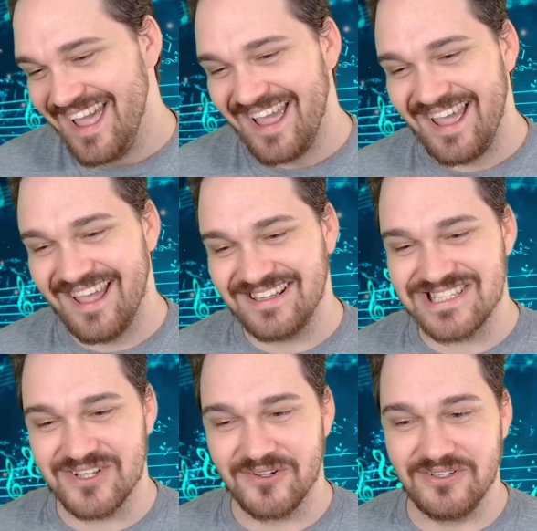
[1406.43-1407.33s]
And
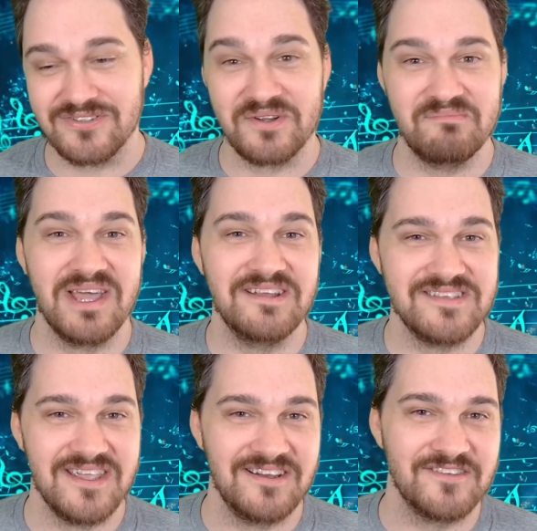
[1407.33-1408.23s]
so you start
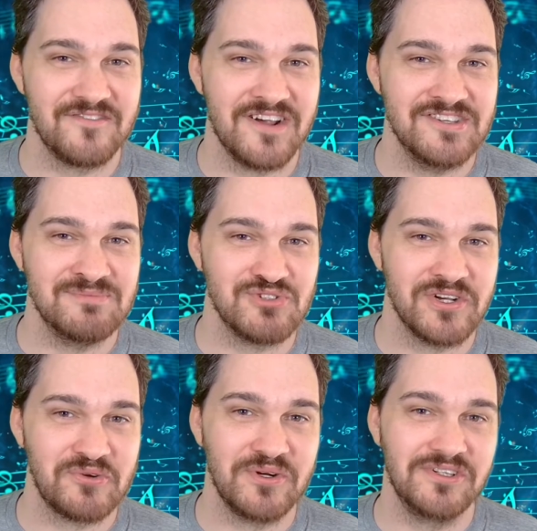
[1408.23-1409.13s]
meditating to find some
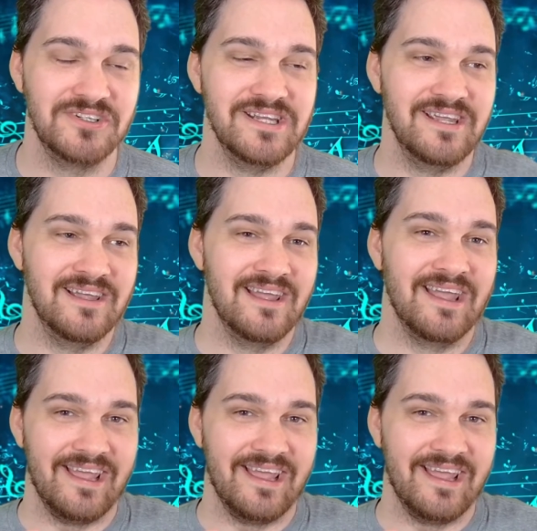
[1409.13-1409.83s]
tranquility,